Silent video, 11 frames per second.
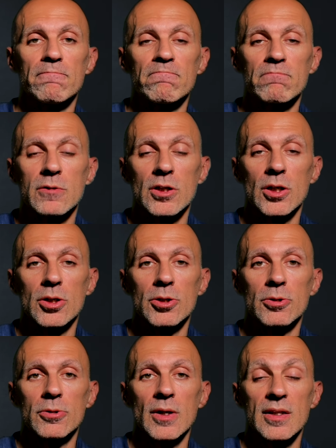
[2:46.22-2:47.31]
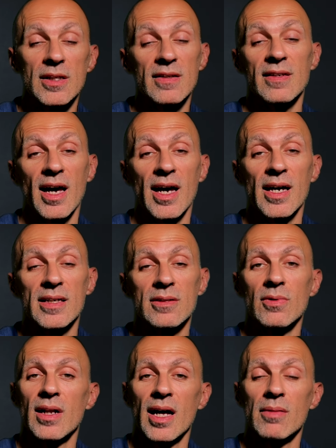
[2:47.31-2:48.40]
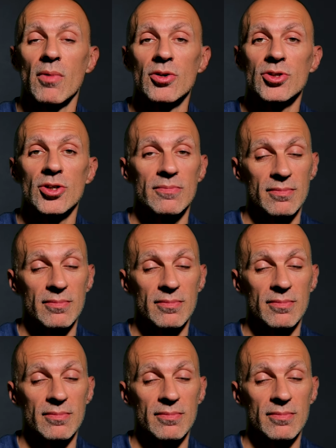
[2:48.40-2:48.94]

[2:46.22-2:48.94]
So in this case with the Light Motion,